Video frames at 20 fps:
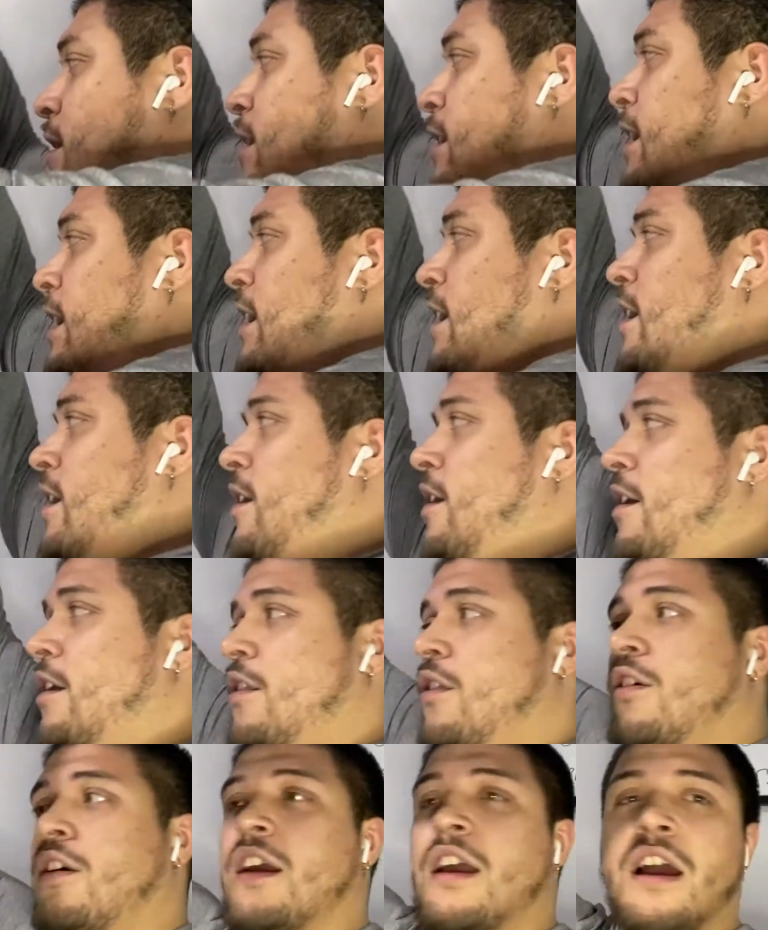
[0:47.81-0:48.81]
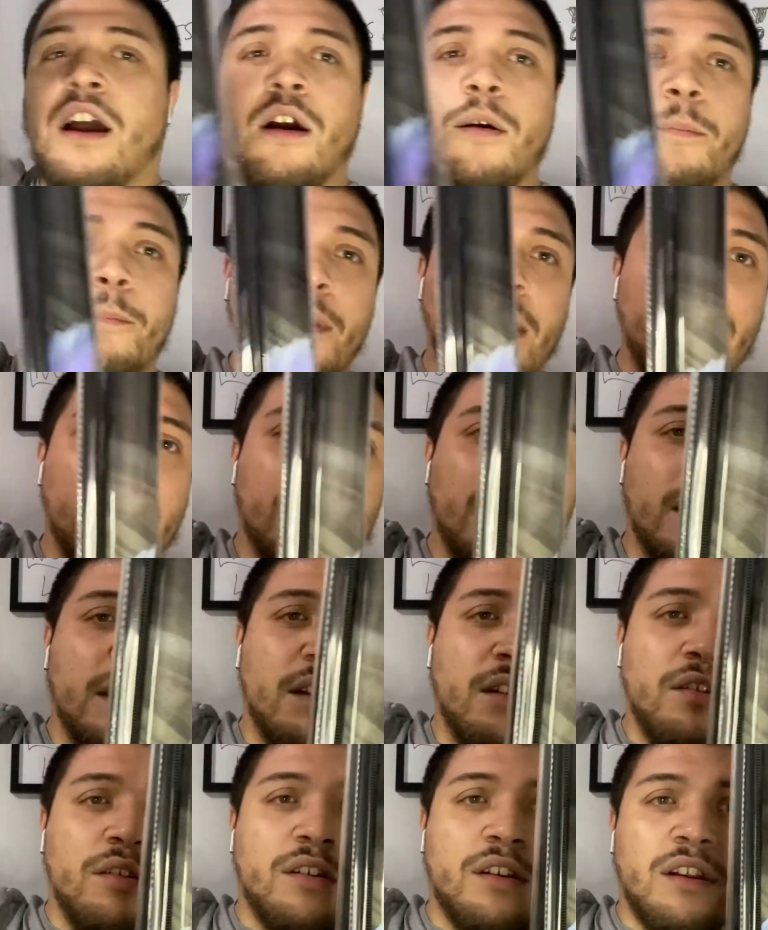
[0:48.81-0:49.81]
And look how big this
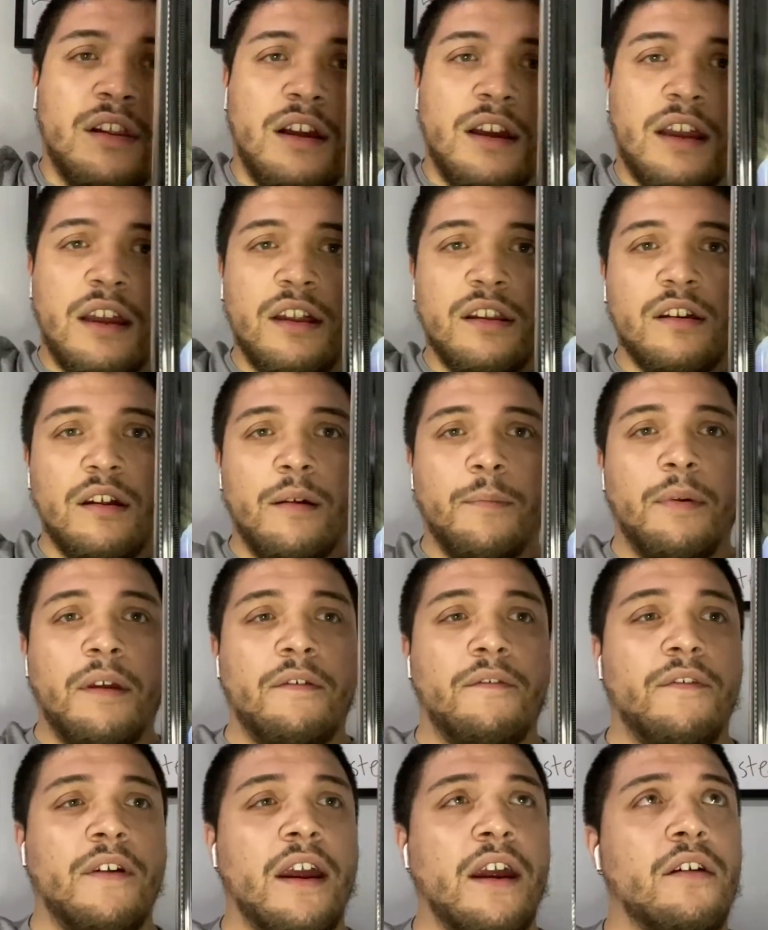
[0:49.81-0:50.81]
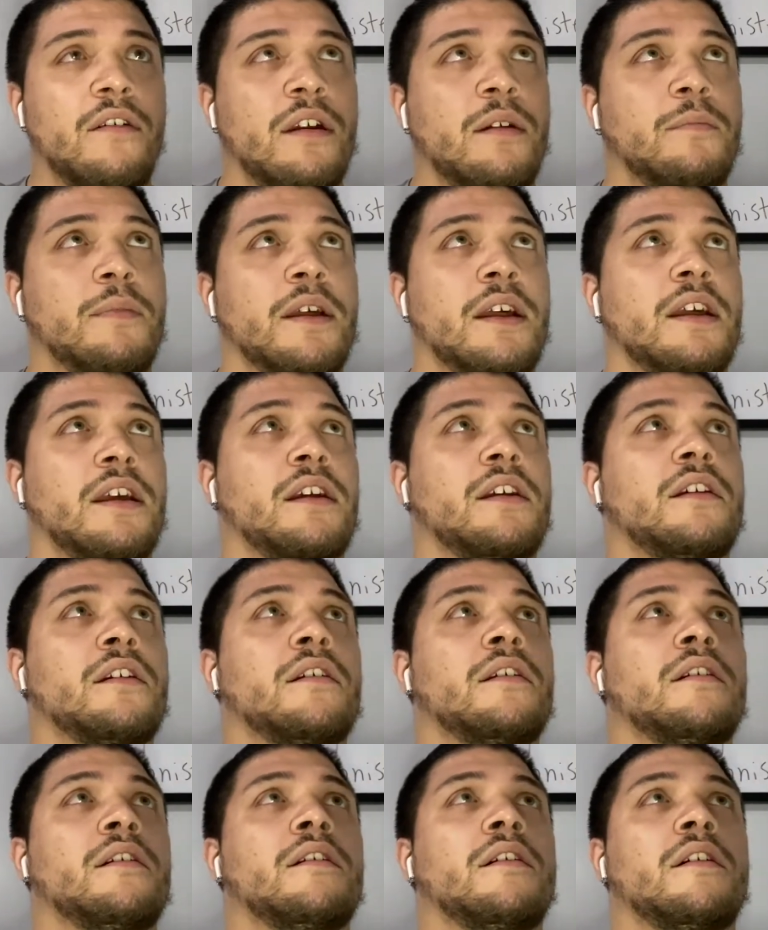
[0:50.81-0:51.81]
looks like. It's gonna be very big.
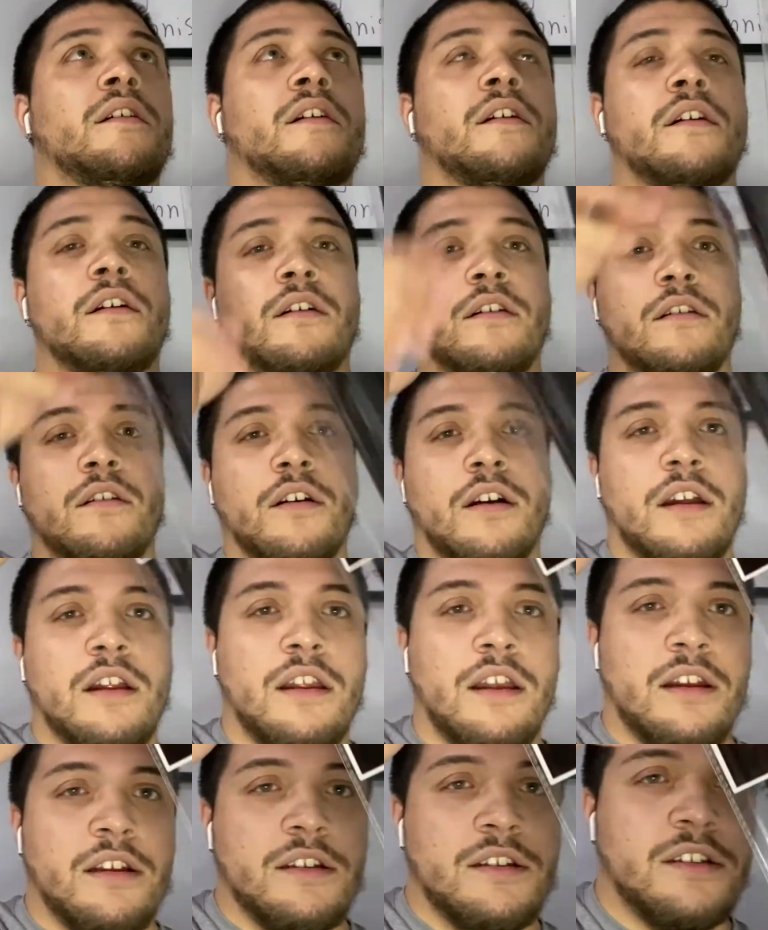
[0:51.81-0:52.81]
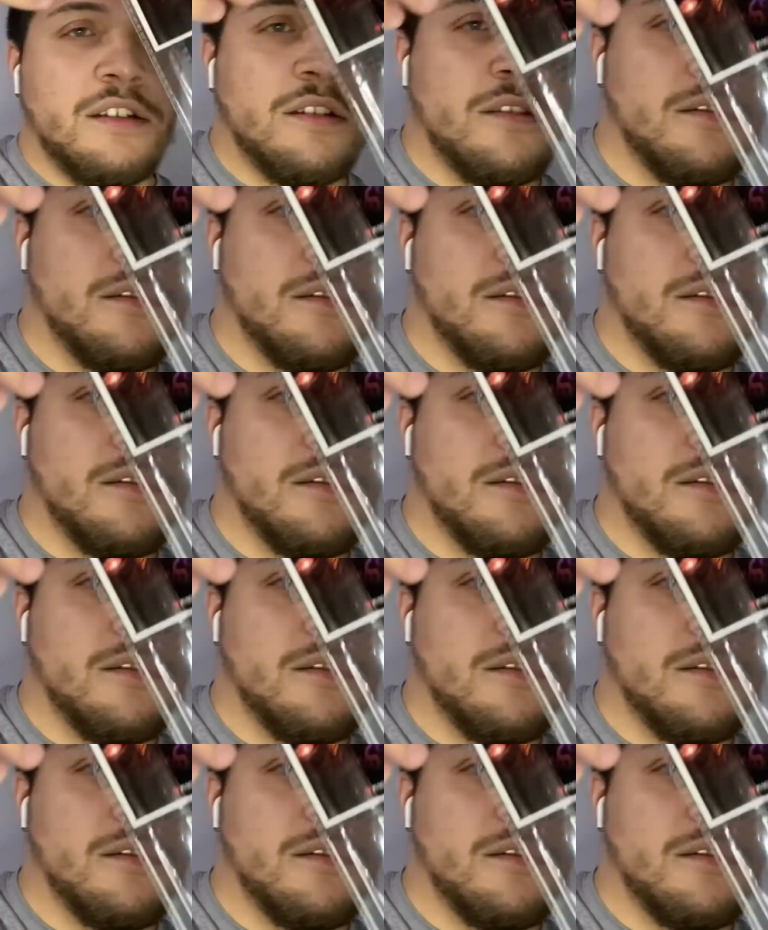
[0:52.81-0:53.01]
Look at this.